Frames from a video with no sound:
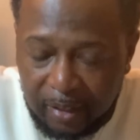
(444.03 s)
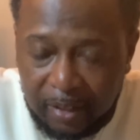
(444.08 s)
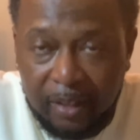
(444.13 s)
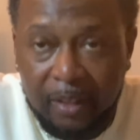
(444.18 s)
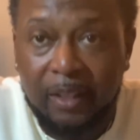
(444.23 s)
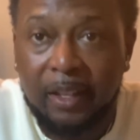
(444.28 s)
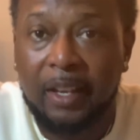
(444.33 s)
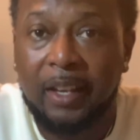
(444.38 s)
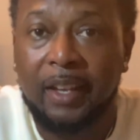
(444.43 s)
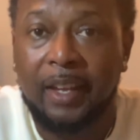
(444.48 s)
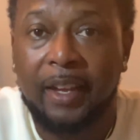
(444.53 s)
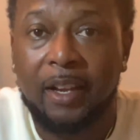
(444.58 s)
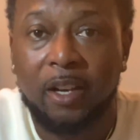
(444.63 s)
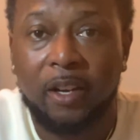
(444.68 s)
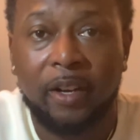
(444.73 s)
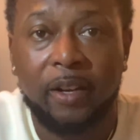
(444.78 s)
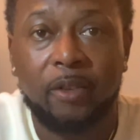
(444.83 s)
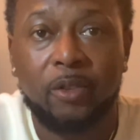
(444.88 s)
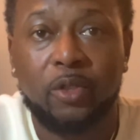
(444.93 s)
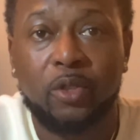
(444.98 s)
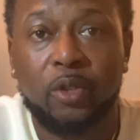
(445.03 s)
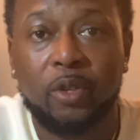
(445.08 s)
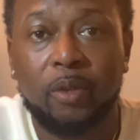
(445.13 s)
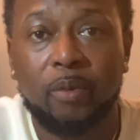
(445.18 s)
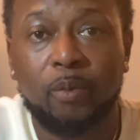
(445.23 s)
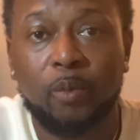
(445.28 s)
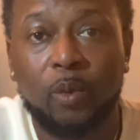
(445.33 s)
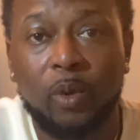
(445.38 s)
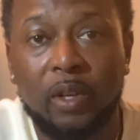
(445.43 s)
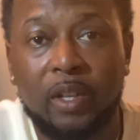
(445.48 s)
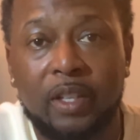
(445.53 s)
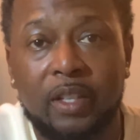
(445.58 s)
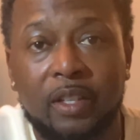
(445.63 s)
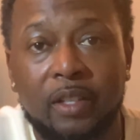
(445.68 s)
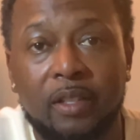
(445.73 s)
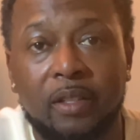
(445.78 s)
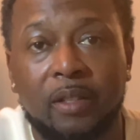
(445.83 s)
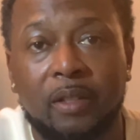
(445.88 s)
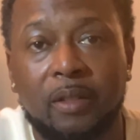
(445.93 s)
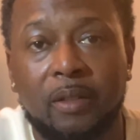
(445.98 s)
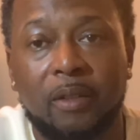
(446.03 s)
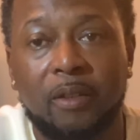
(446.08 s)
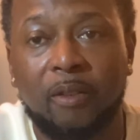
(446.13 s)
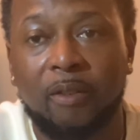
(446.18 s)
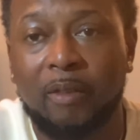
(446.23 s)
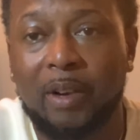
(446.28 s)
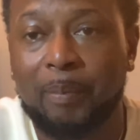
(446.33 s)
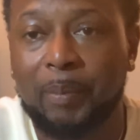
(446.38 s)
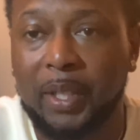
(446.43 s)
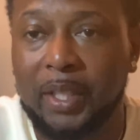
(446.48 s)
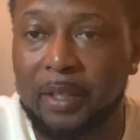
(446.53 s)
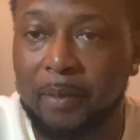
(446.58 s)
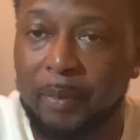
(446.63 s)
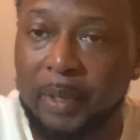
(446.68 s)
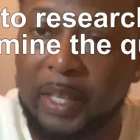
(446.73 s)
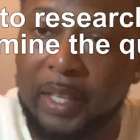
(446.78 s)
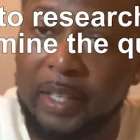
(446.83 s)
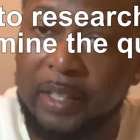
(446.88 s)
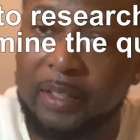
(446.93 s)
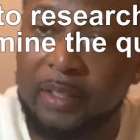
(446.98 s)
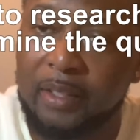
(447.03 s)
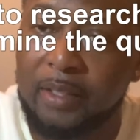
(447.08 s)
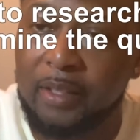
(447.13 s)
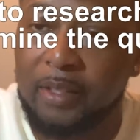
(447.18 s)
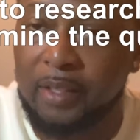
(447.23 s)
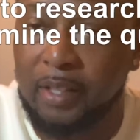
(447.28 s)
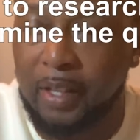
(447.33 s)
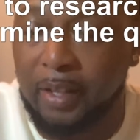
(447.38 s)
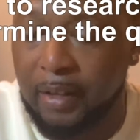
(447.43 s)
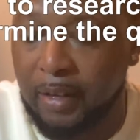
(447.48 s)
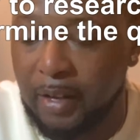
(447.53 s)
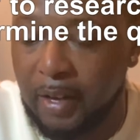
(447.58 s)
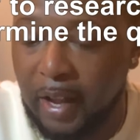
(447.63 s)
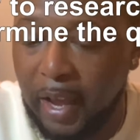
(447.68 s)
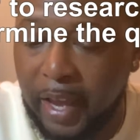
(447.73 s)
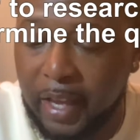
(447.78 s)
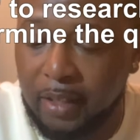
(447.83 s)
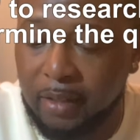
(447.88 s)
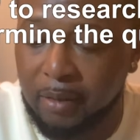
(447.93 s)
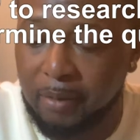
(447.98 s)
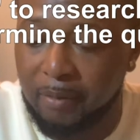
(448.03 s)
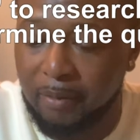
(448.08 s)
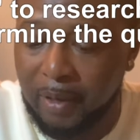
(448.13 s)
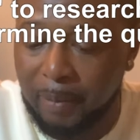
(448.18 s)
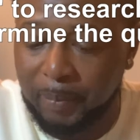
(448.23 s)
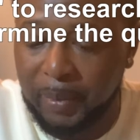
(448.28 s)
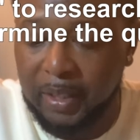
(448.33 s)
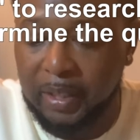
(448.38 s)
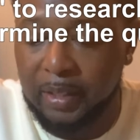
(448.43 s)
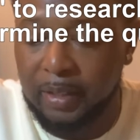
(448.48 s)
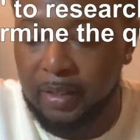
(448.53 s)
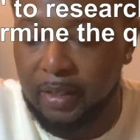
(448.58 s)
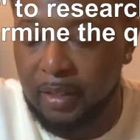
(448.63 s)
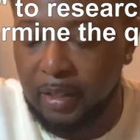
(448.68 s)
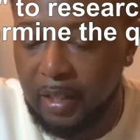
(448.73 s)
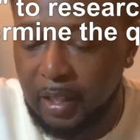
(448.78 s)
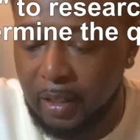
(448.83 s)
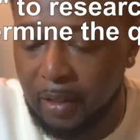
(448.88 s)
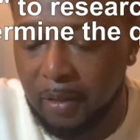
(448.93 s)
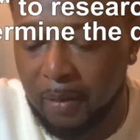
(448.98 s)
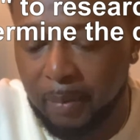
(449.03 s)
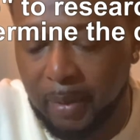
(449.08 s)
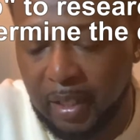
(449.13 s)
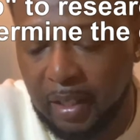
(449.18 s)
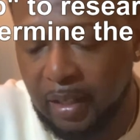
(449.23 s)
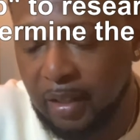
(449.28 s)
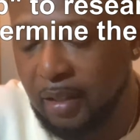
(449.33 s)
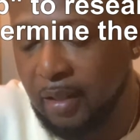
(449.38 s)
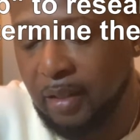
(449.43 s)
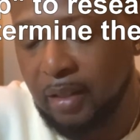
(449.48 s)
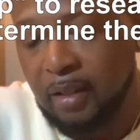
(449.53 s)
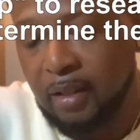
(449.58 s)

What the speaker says: Yeah, Air Jordan 1 replica, man. This is a nice replica sneaker, man.